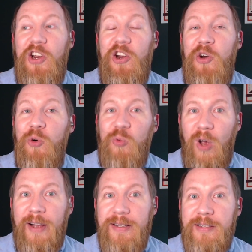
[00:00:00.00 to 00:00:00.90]
2
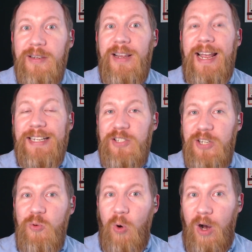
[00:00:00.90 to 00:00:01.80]
runs, and
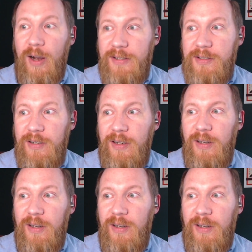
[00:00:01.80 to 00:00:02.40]
2 walks.